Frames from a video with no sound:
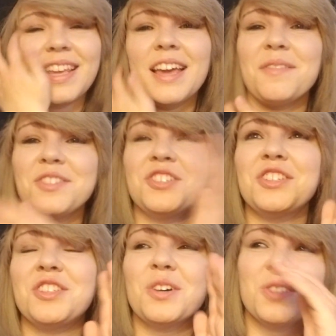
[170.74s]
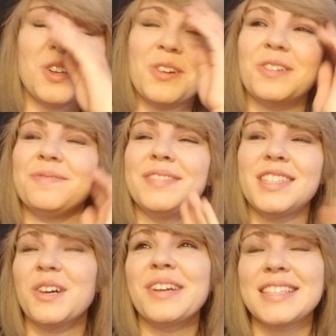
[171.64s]
It was just
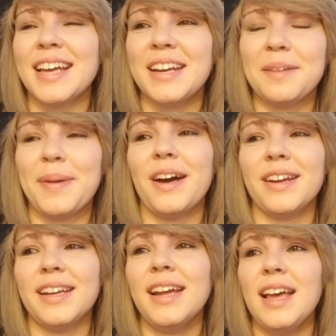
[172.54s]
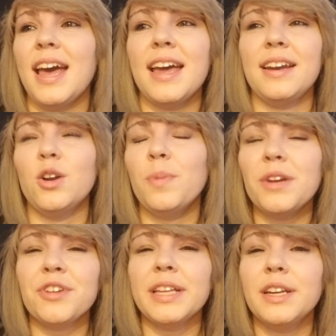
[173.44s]
so excited about it, and
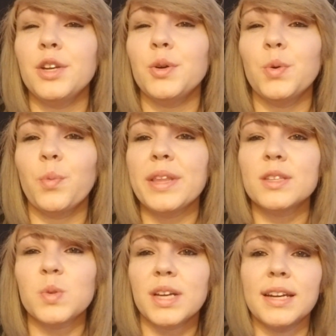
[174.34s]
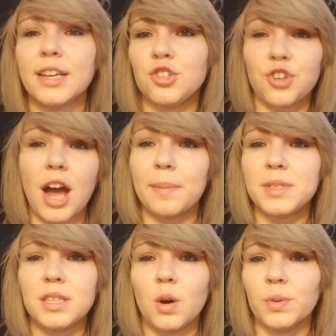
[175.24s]
nobody really knew when this was going to get
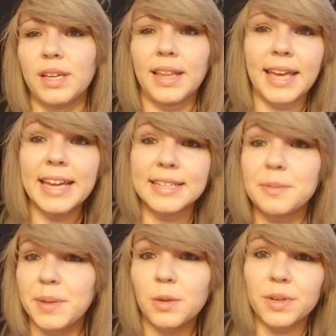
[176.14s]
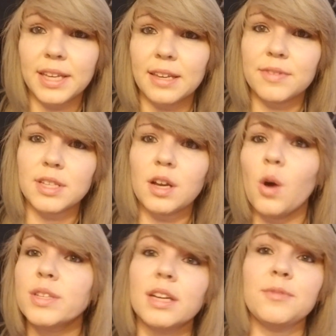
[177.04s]
dropped. The only like hints Pete would give is like,
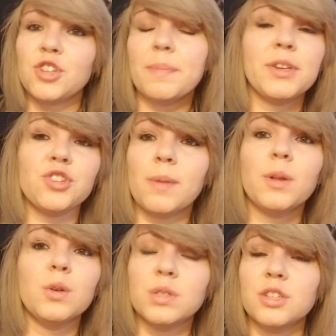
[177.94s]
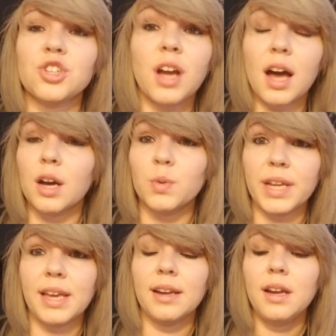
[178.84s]
oh, it's going to be dropped close to the Chicago
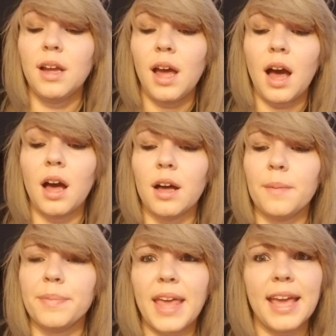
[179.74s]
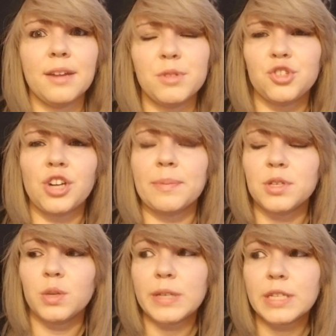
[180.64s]
date. And it was dropped
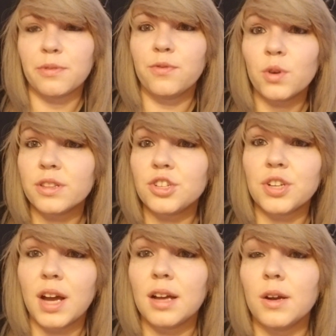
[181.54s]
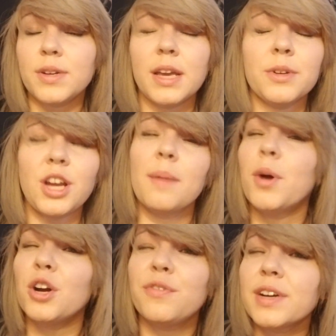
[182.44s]
2 before the Chicago date, which I'm
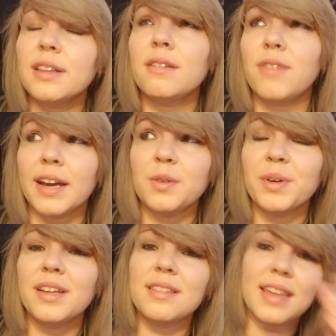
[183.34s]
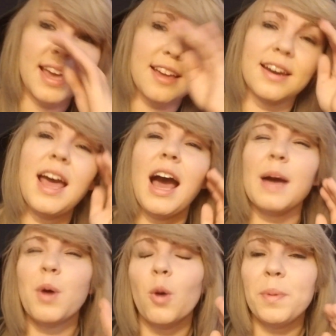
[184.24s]
perfectly fine with, and
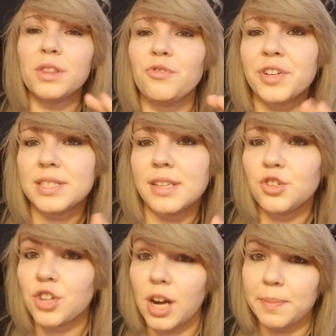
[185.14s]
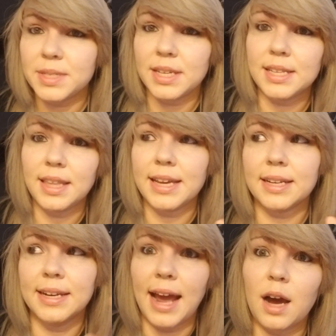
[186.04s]
I'm hoping the reason they dropped it
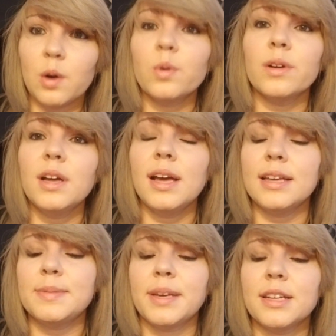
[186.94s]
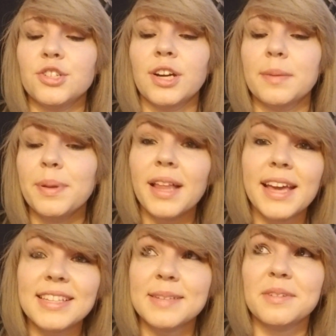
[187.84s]
like now is because they're going to play
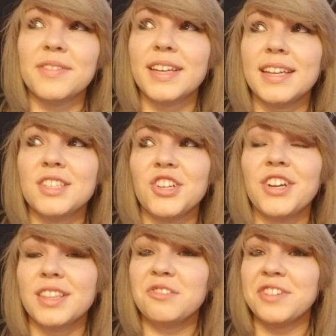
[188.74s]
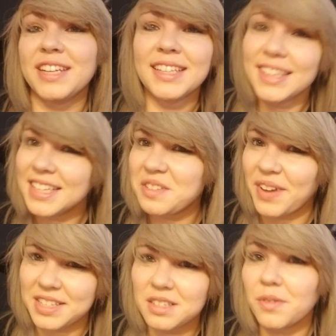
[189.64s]
some of it during the Reading and Leeds
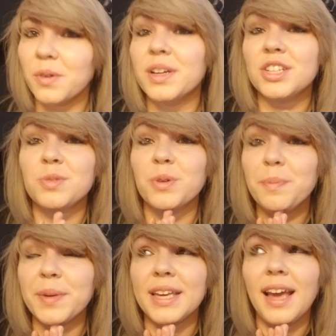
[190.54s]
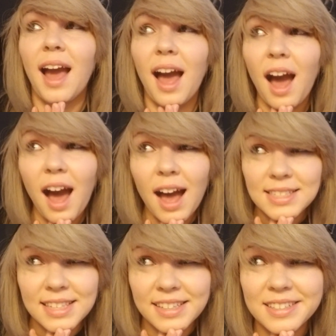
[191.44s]
Festival, which would be
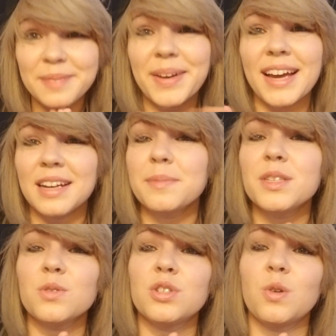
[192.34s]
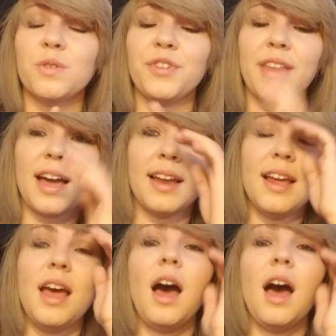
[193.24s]
awesome, and I'm so stoked for that.